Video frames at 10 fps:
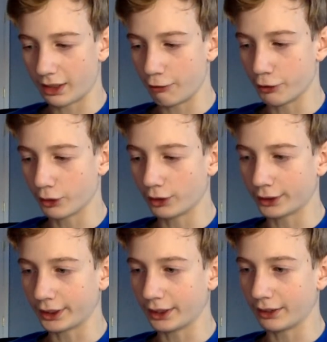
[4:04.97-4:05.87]
If you're
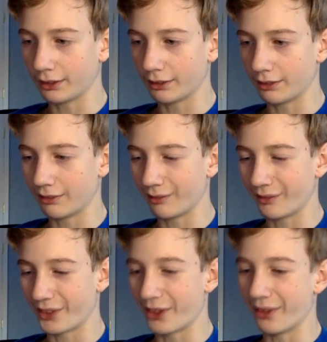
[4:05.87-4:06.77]
looking
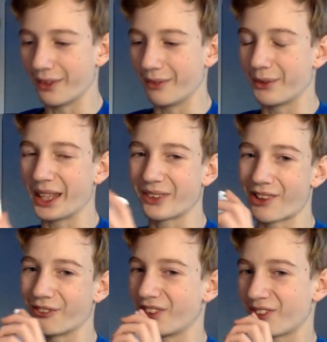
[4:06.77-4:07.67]
to take
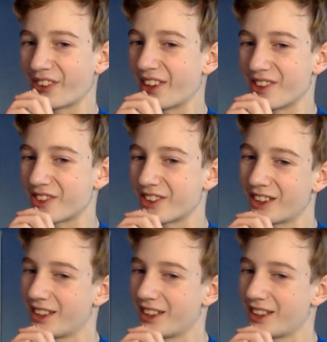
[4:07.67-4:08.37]
selfies with this,